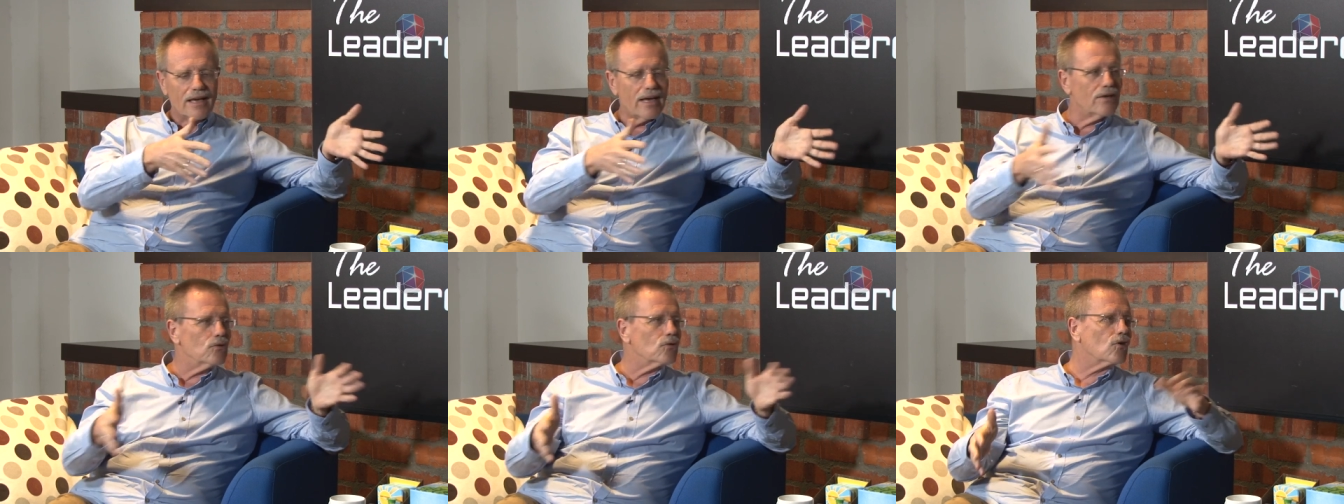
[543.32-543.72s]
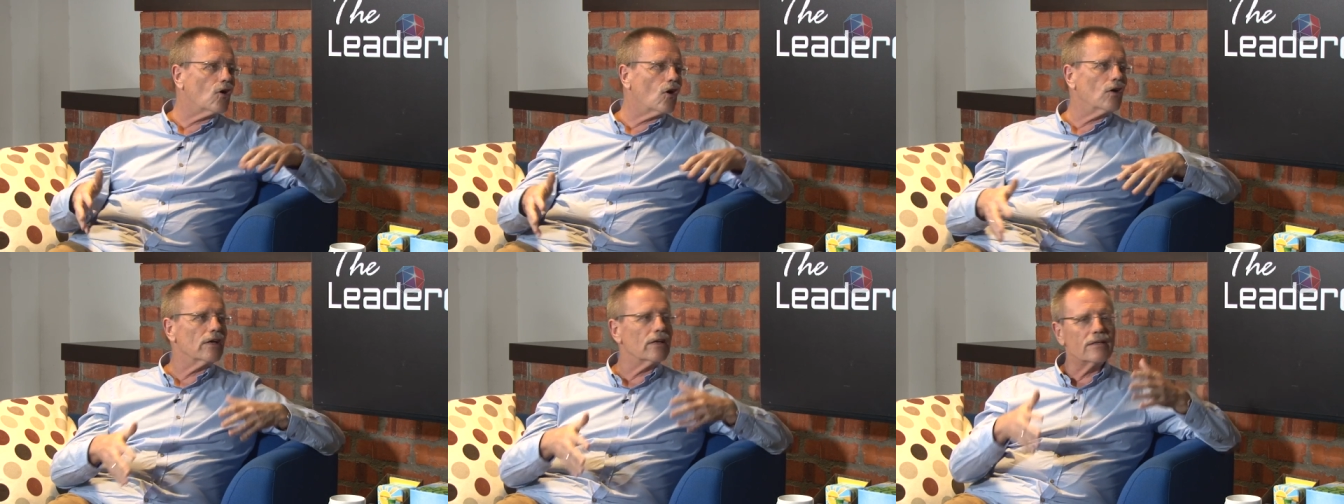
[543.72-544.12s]

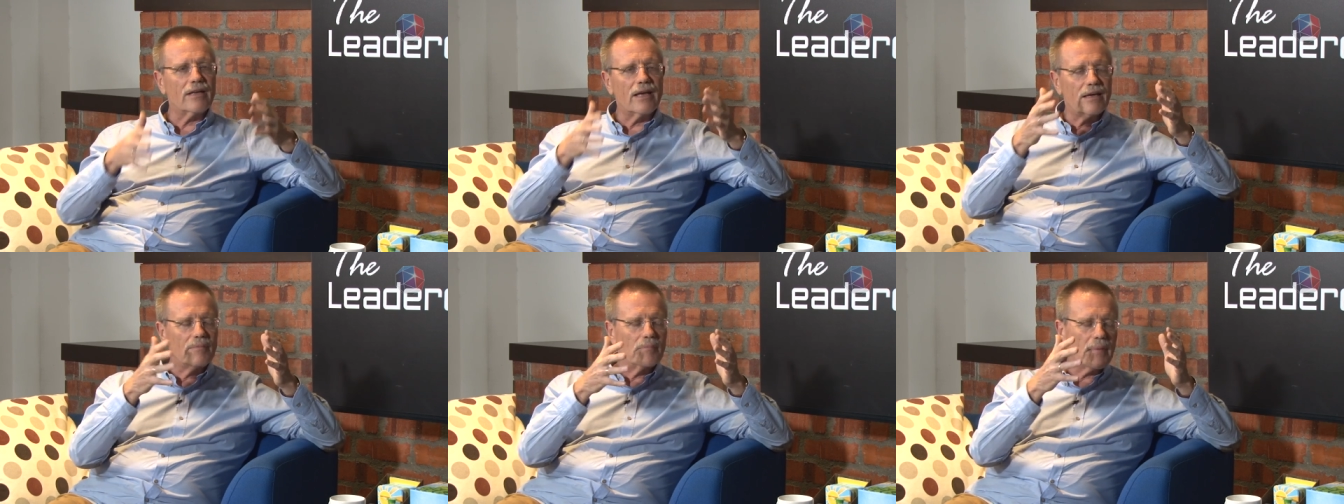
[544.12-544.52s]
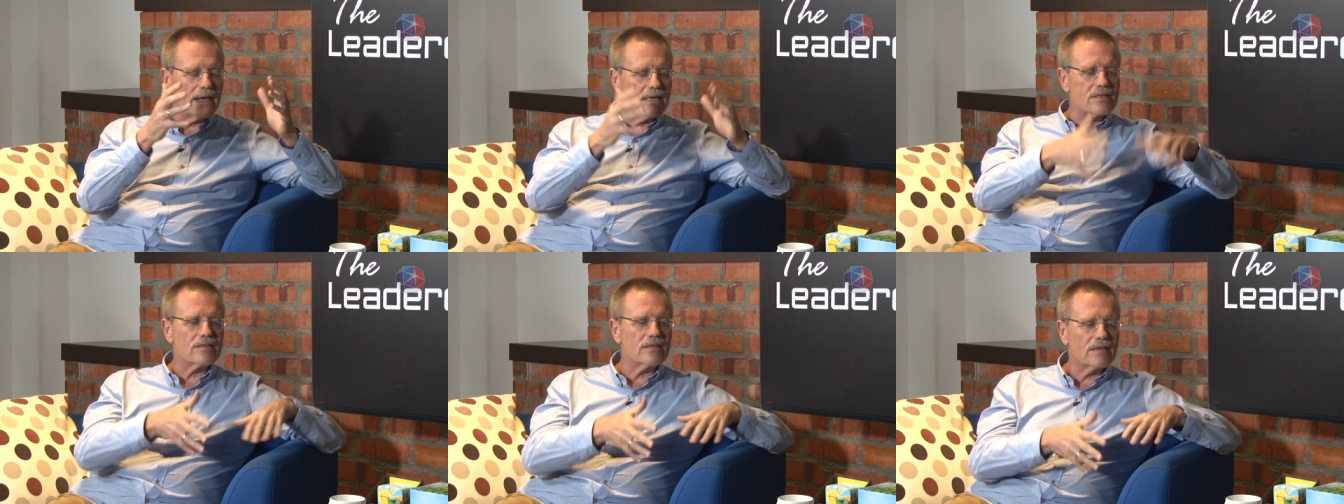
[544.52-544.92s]
call it
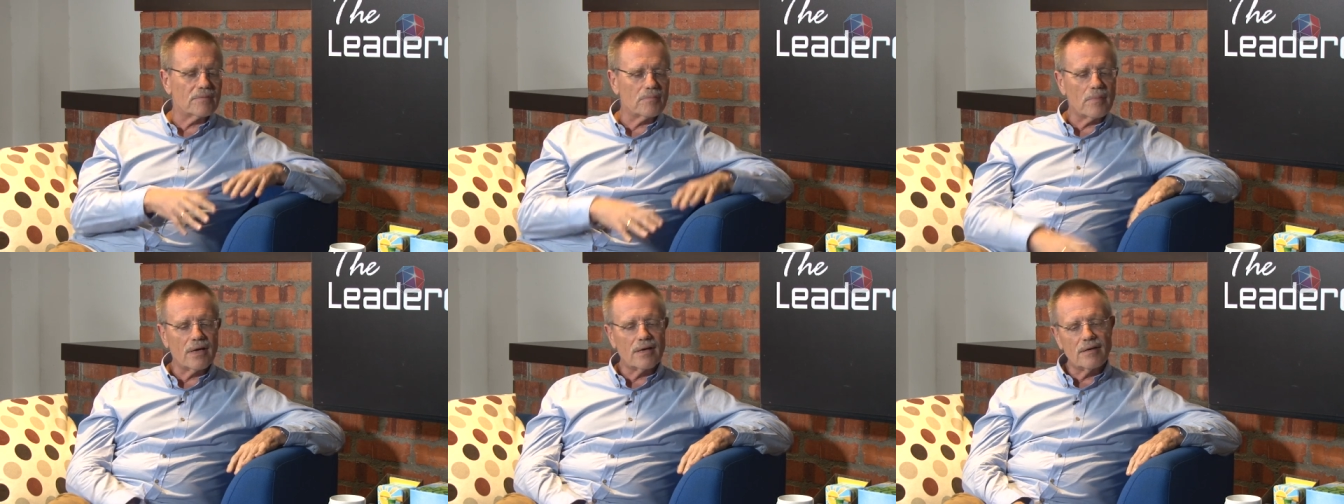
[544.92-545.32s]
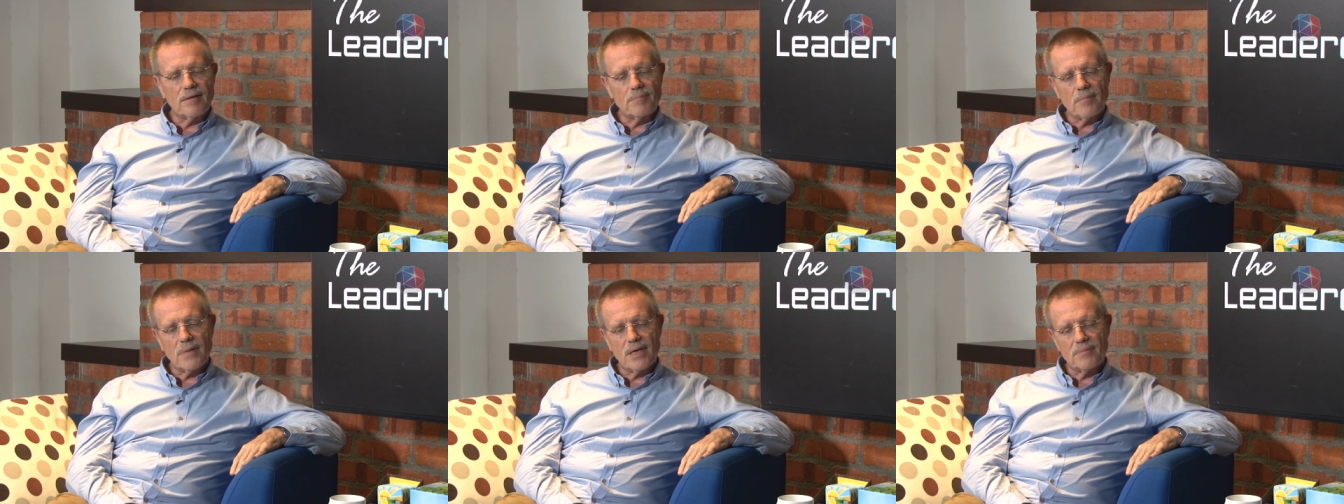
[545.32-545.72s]

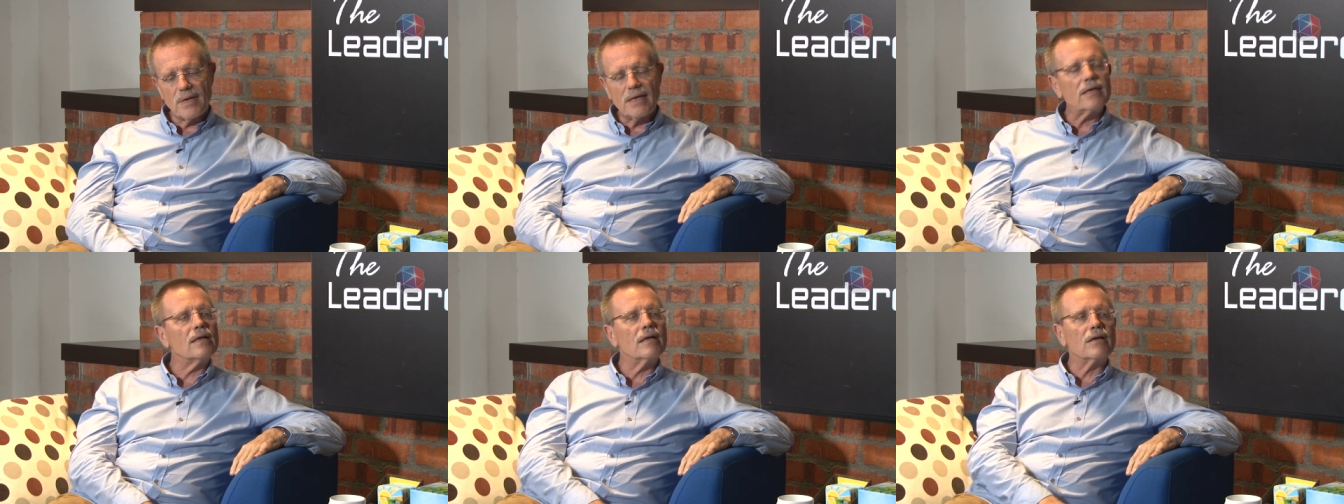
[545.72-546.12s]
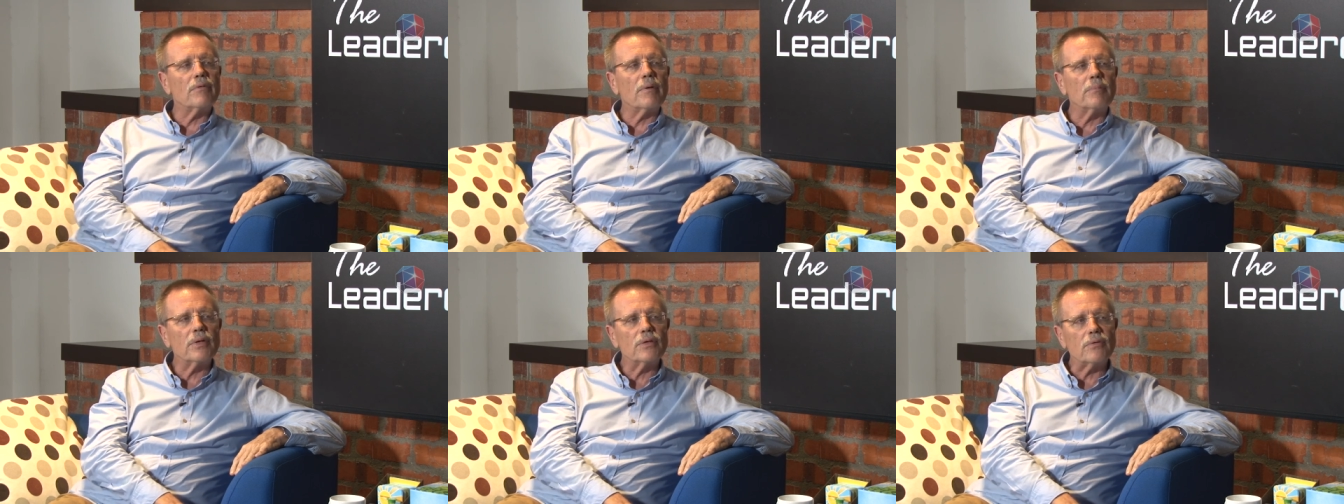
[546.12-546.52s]
medical
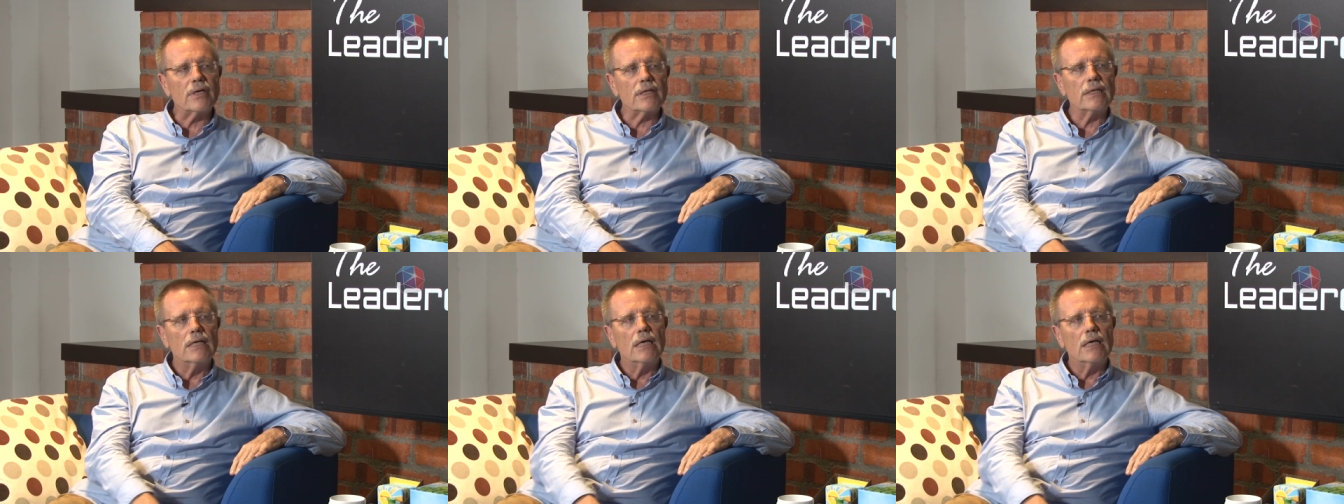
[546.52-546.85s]
equipment, right?